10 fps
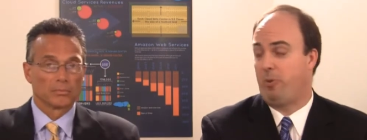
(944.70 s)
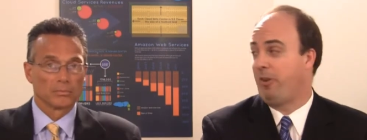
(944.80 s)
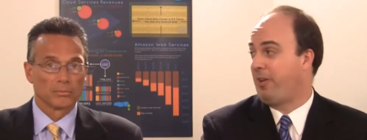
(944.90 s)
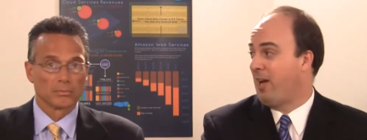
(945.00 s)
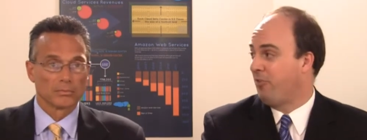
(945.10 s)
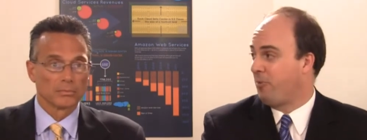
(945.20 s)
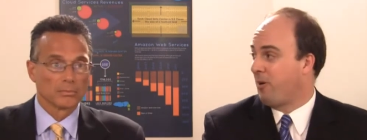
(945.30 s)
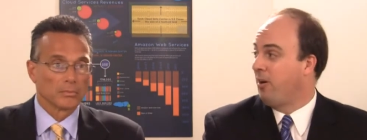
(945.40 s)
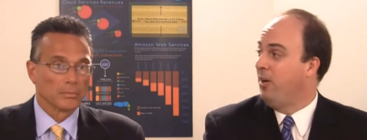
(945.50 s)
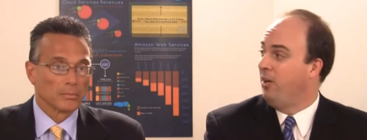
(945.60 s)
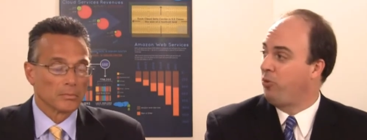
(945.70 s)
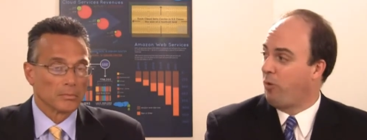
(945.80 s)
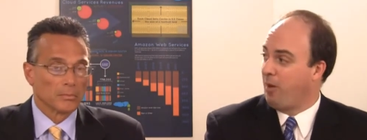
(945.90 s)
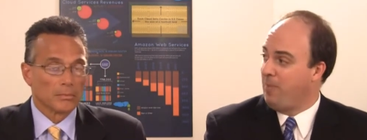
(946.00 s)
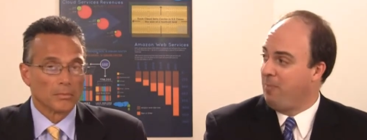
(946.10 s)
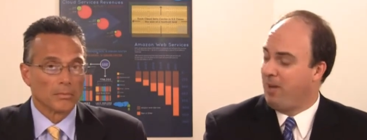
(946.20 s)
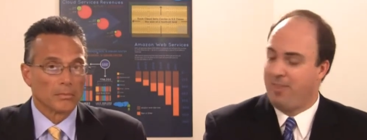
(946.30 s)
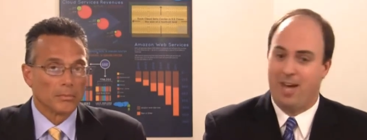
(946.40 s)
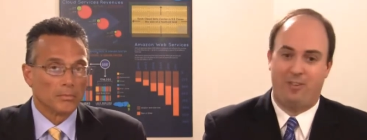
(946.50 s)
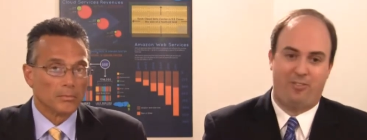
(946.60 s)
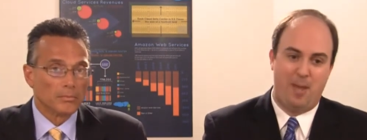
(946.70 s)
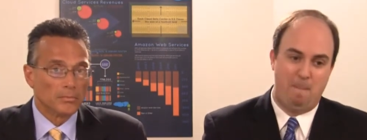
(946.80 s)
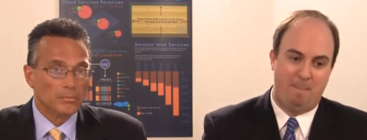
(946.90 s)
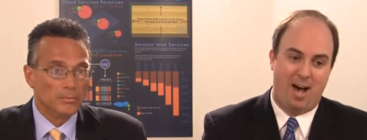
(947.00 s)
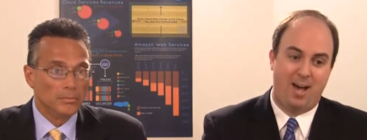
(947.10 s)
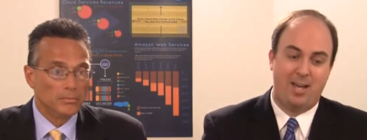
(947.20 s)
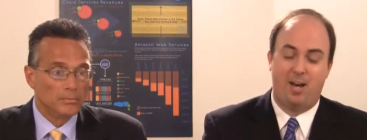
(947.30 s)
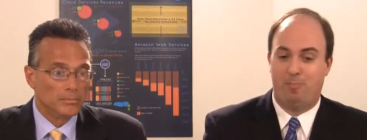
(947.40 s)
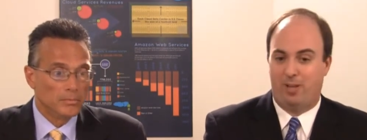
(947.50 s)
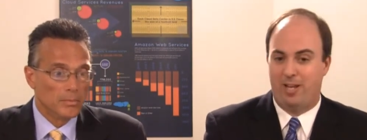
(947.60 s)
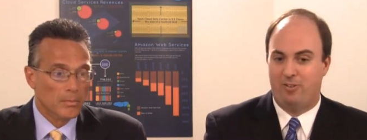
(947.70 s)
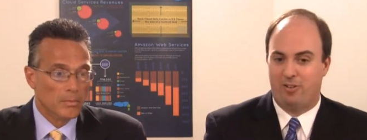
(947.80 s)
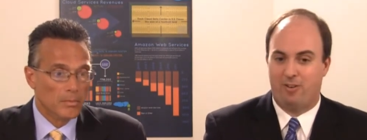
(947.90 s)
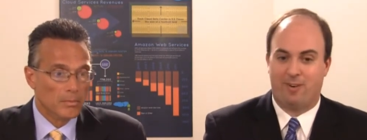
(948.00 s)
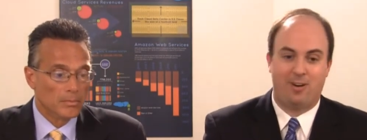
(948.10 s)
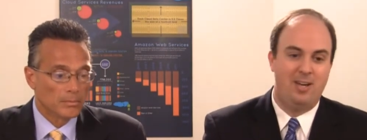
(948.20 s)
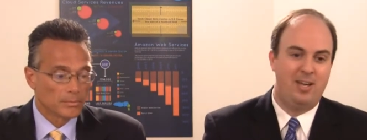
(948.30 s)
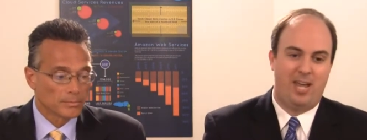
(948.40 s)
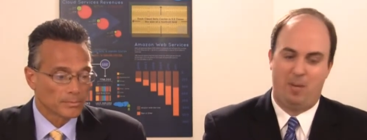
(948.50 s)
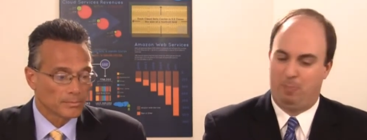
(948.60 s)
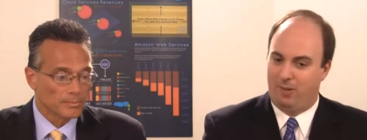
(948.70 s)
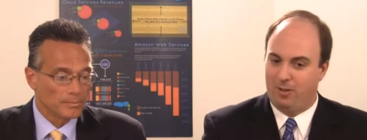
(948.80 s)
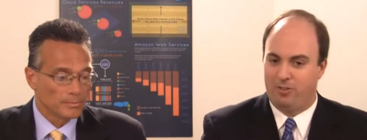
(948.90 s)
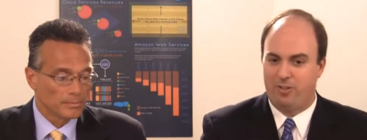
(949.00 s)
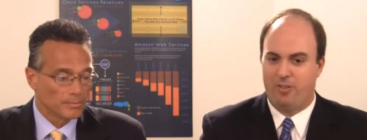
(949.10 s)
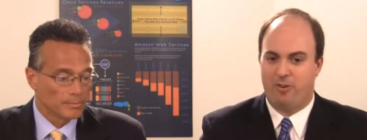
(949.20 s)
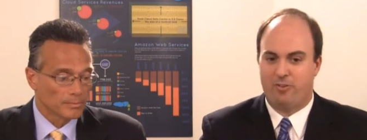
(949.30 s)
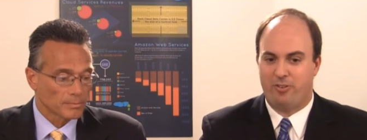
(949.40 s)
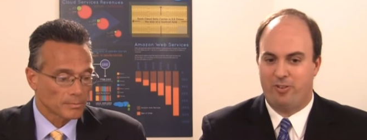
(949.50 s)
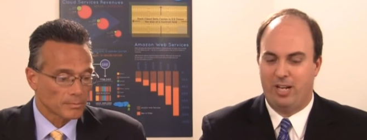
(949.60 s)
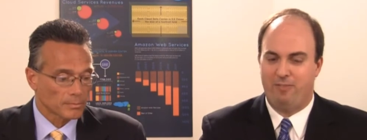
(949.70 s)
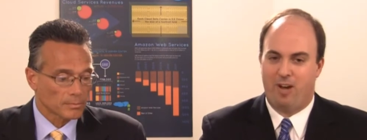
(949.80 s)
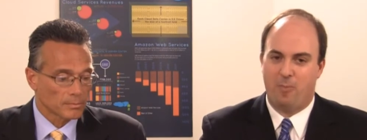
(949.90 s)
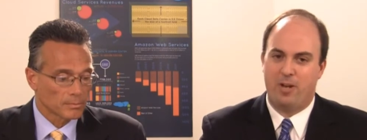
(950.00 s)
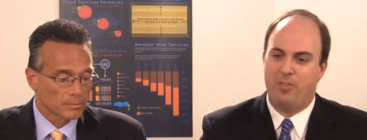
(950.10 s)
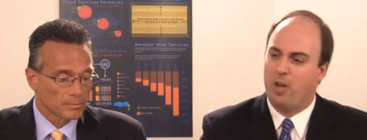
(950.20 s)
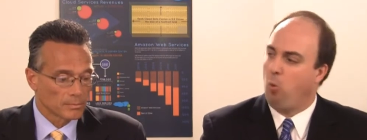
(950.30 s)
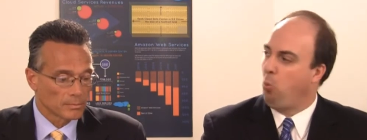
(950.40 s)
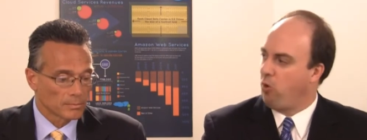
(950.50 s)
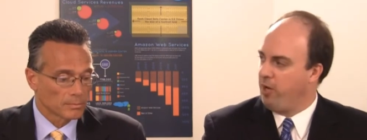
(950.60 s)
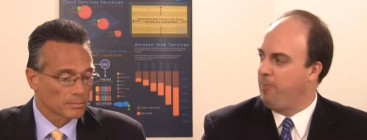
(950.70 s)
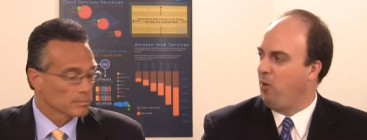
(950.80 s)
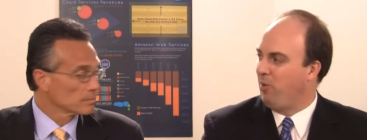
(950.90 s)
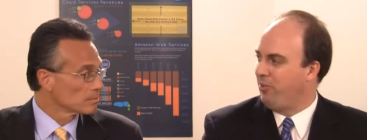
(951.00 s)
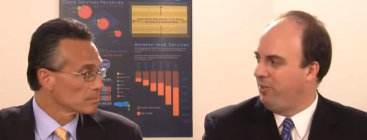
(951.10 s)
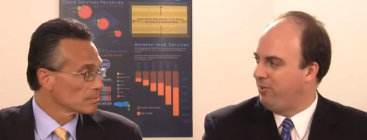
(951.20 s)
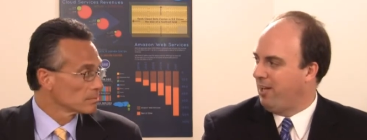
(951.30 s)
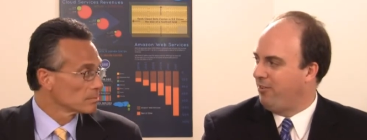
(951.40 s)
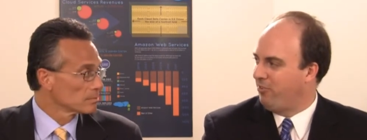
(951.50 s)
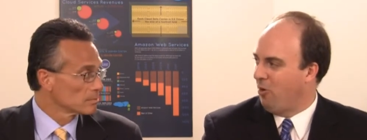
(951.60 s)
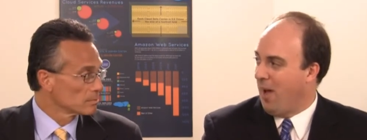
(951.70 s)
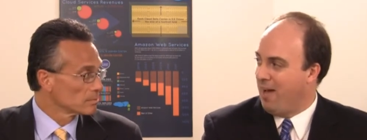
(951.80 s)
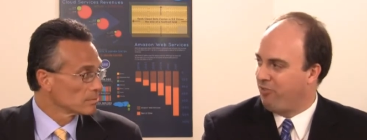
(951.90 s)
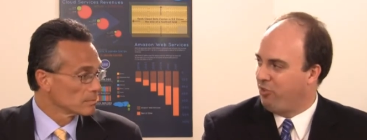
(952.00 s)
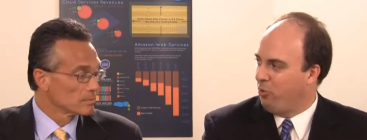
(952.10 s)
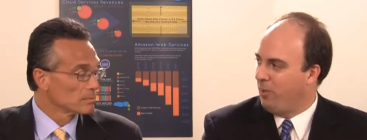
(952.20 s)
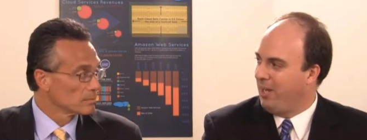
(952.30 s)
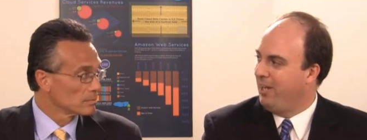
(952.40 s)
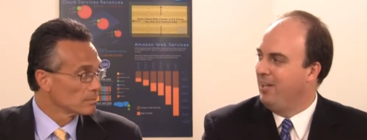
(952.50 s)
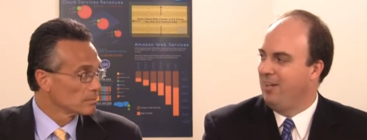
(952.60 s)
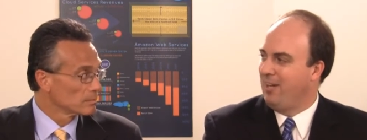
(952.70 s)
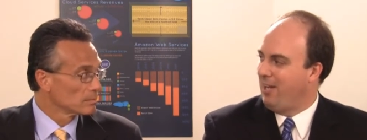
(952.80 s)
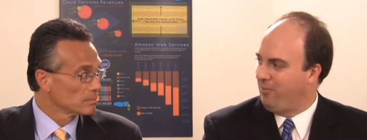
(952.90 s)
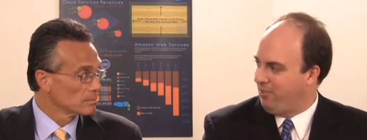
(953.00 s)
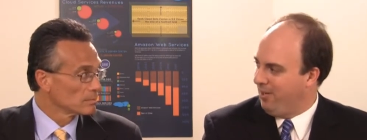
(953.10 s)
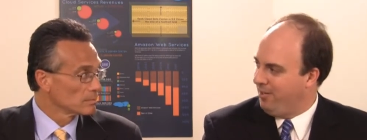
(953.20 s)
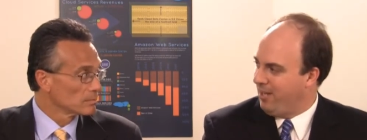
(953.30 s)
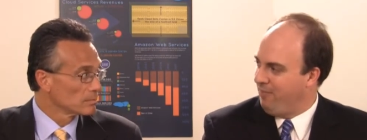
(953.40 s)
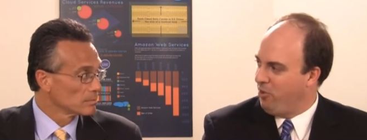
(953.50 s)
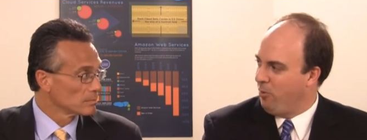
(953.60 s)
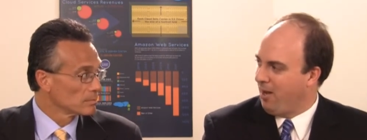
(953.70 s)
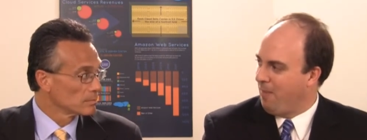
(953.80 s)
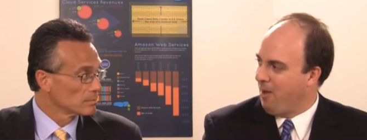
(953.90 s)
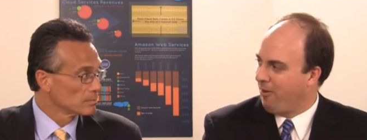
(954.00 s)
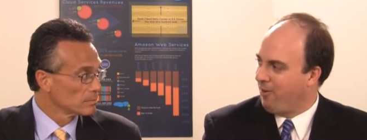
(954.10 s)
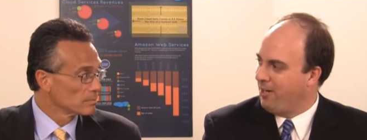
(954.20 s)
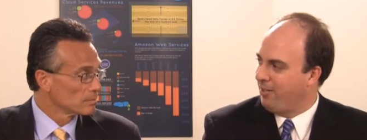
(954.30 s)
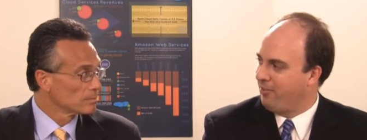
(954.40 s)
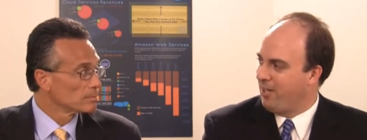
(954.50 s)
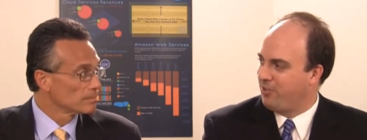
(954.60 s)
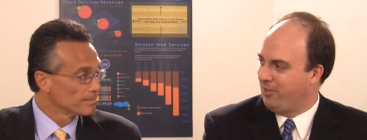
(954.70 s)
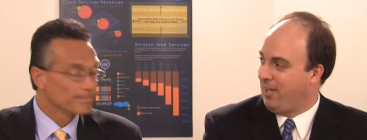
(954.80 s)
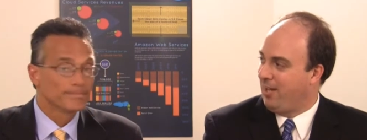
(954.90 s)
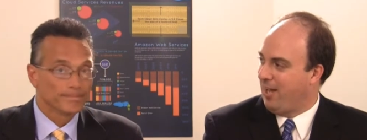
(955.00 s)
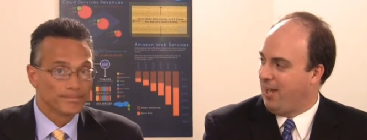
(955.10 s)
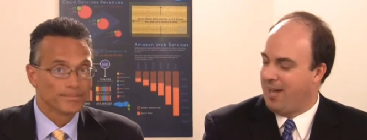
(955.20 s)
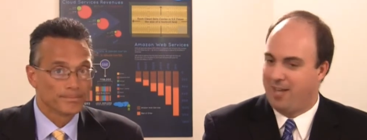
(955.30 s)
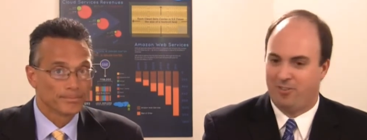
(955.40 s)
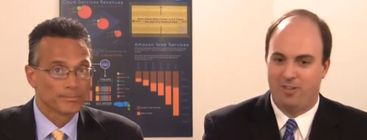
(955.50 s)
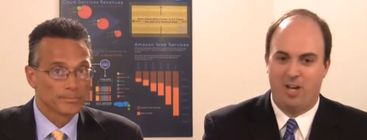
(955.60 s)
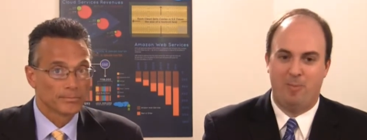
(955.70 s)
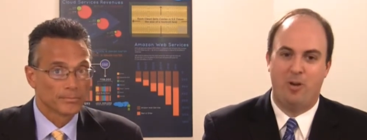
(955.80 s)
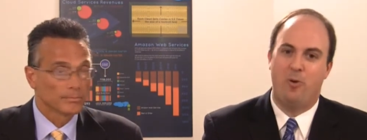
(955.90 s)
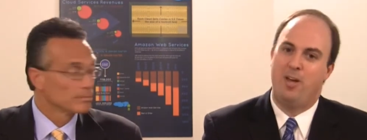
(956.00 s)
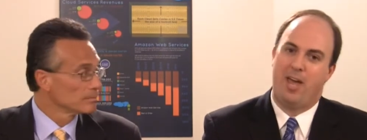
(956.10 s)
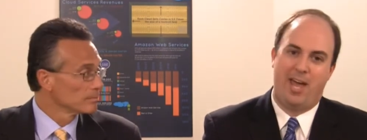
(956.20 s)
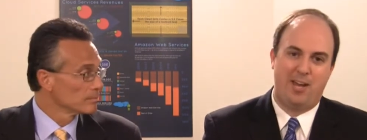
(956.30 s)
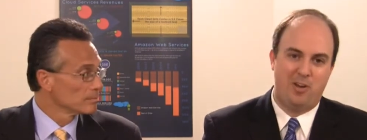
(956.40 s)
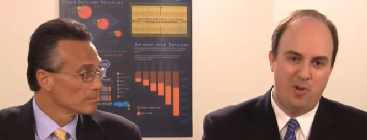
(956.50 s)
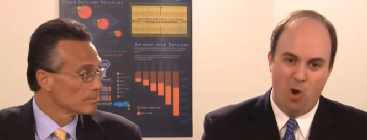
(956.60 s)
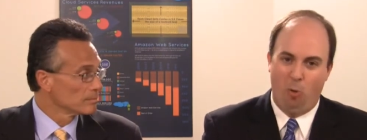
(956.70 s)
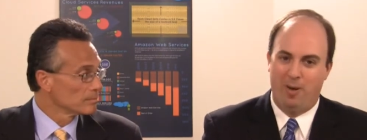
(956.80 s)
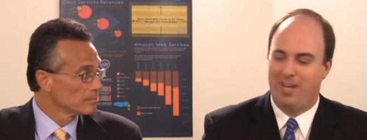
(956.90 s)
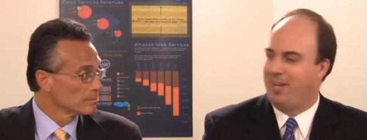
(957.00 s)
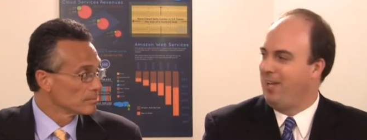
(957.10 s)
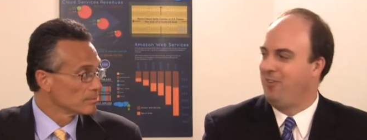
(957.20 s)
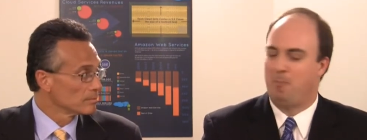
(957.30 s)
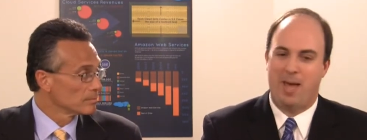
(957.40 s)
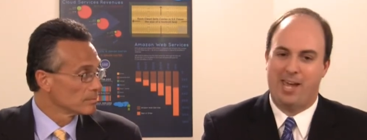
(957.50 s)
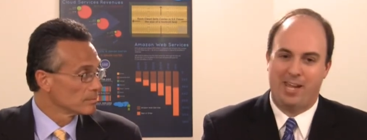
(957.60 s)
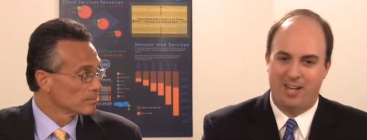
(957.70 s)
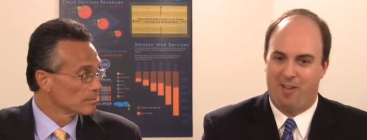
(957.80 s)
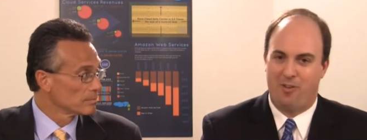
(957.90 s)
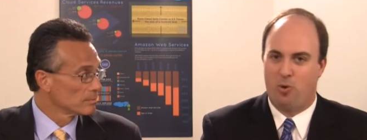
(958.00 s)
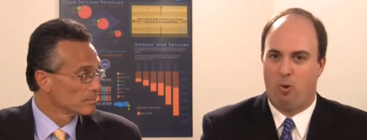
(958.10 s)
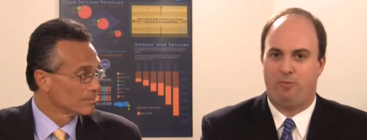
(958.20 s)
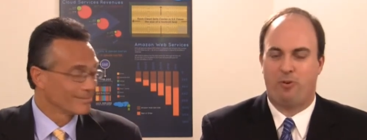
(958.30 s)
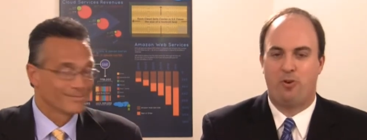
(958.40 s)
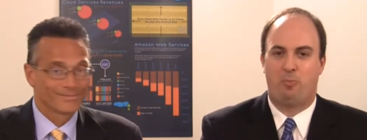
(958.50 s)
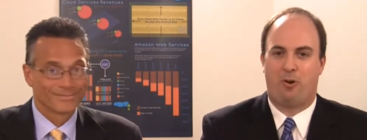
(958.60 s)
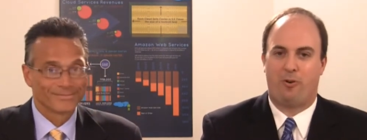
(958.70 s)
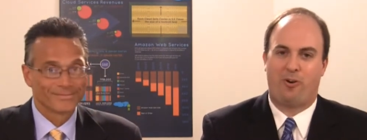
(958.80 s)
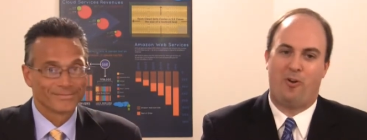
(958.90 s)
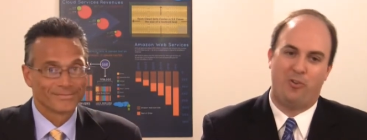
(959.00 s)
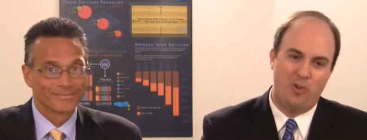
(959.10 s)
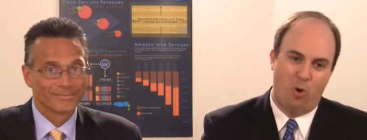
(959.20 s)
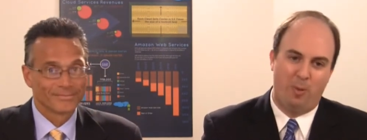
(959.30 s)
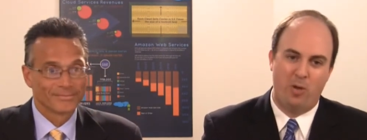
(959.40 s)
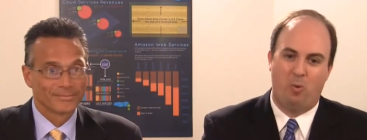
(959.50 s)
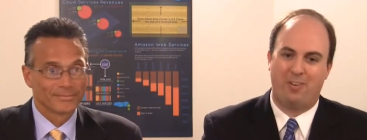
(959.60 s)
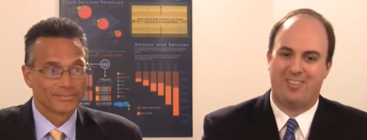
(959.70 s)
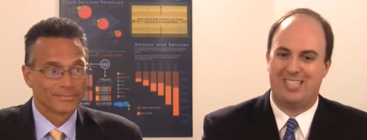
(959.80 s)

Speaker 1: to the customer. So what I mean by that is they buy a Blade server, it plugs into their existing environment, and they don't worry about what's inside. So FCOE, as uh, Dave, you and I moderated a session at, mm-hmm. at SNW, and nobody is banging down the door for a new protocol. Nobody wants to